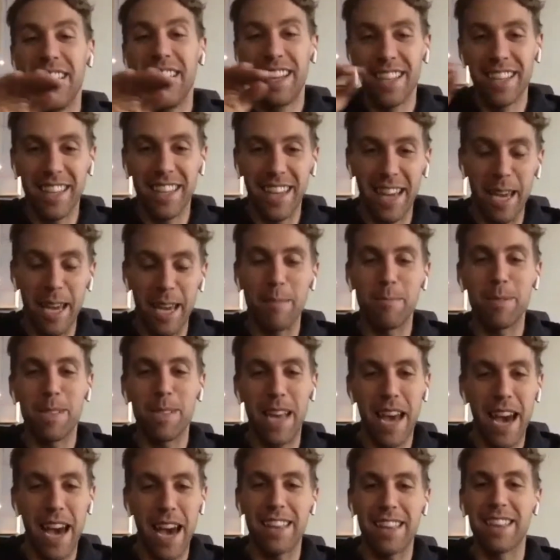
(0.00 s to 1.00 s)
games
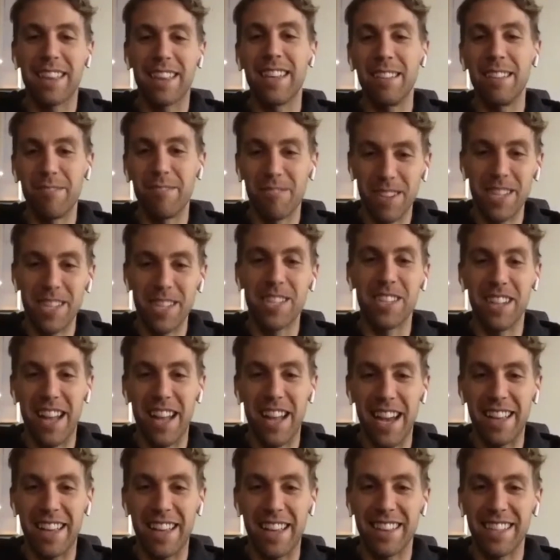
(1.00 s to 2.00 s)
athlete, regional
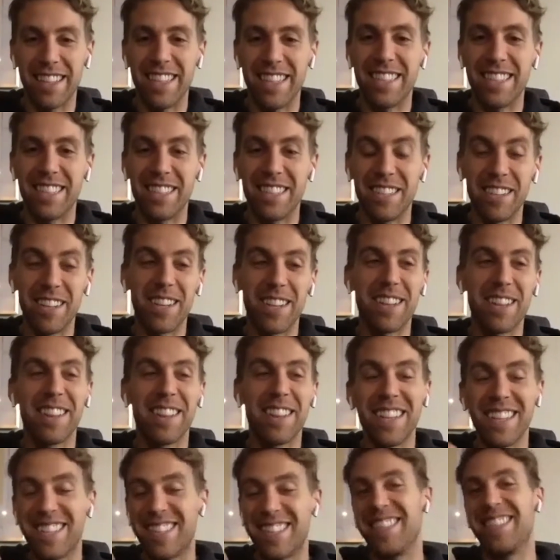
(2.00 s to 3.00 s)
athletes, and you're like,
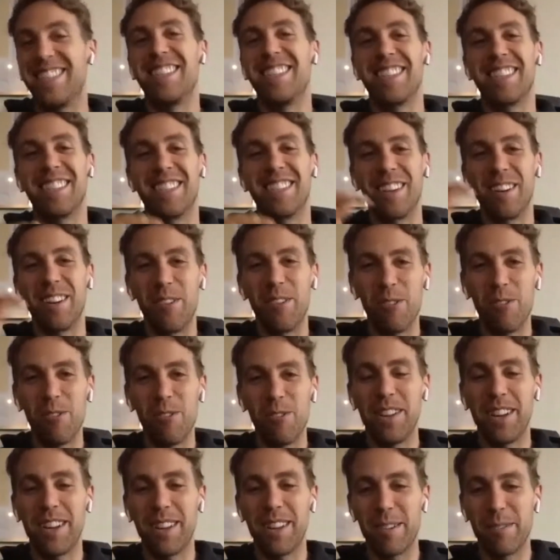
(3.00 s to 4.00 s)
this is just a whole
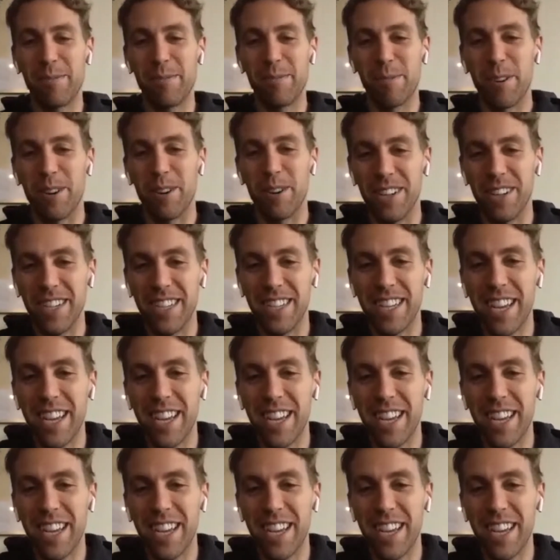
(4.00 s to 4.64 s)
nother world.